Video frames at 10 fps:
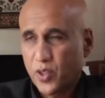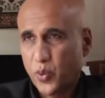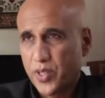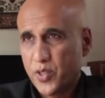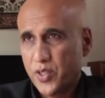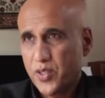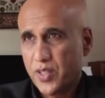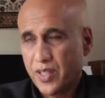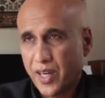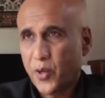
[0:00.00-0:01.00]

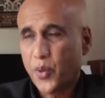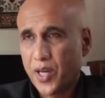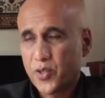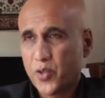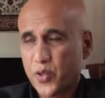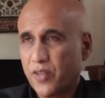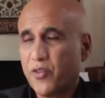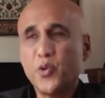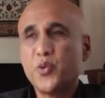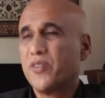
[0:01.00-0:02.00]
questions, now you ask
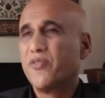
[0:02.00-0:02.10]
yourself, use the